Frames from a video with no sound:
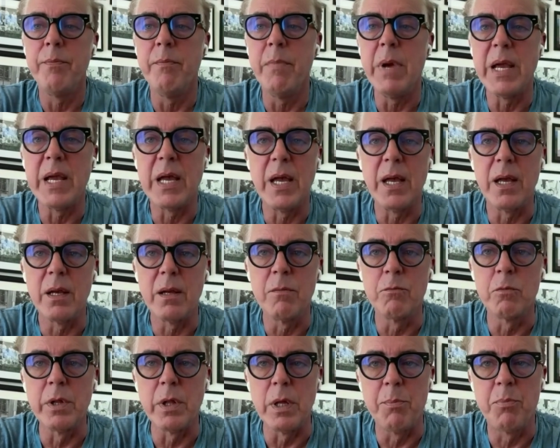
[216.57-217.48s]

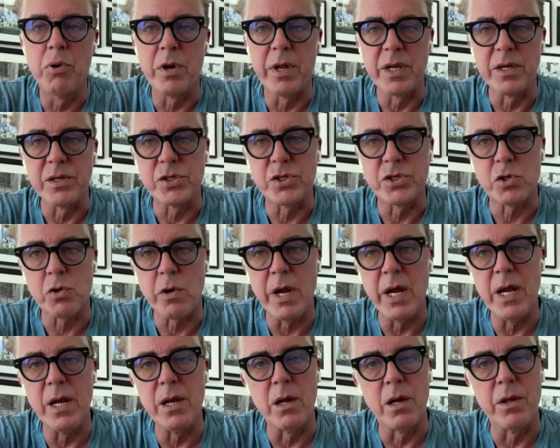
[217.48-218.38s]
making really putting a
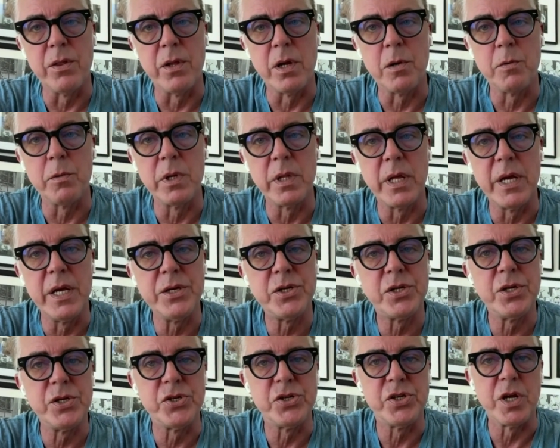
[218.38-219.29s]
strain on their
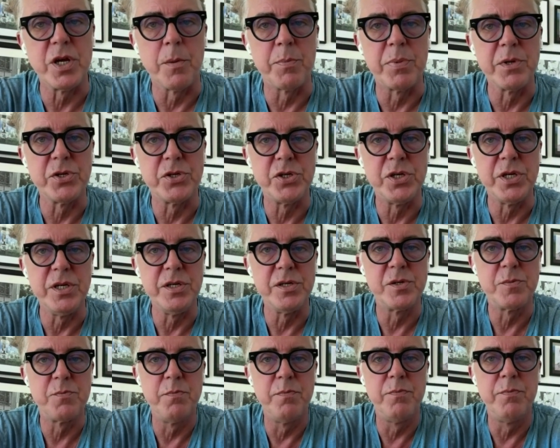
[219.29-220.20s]
relationship as
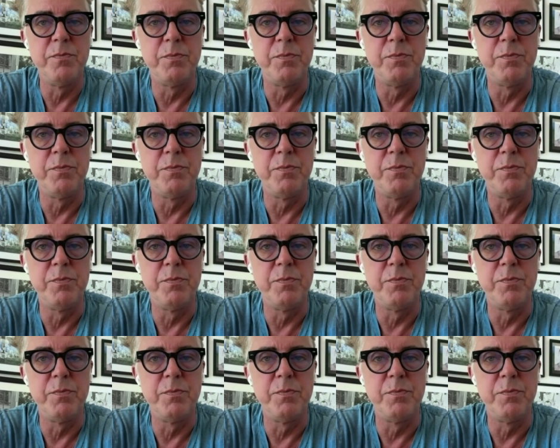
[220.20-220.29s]
she's